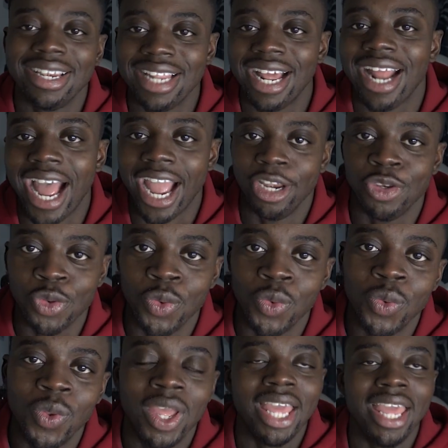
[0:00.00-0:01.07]
that I
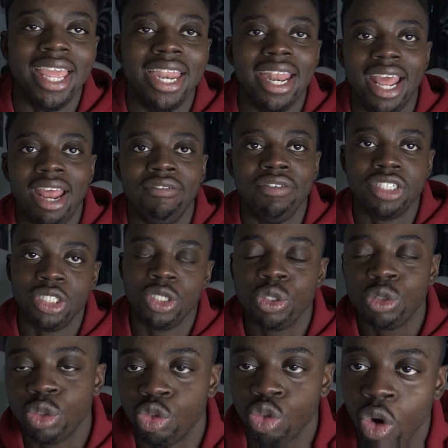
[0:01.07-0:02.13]
do in every
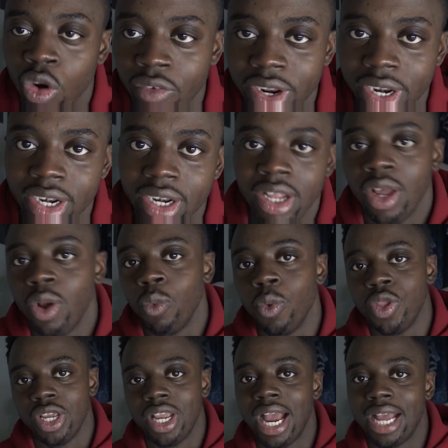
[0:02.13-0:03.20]
single drawing. When
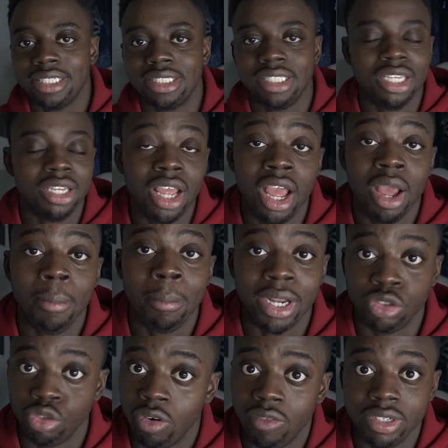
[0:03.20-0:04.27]
you guys see my
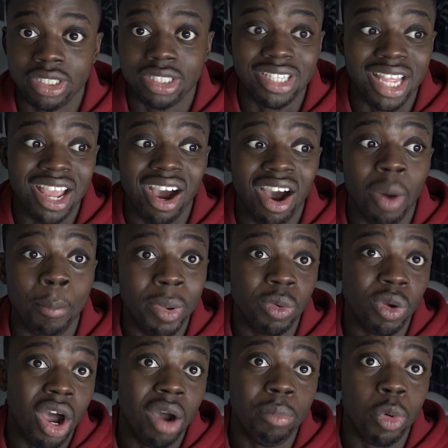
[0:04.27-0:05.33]
drawings, they are built
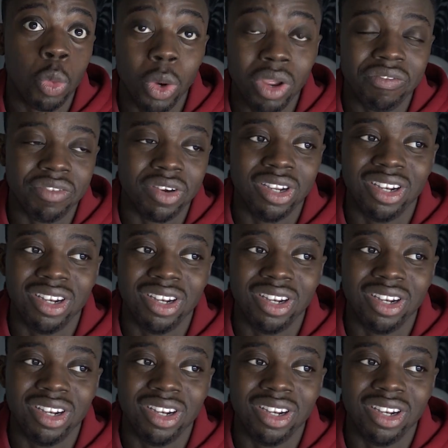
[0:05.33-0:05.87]
up with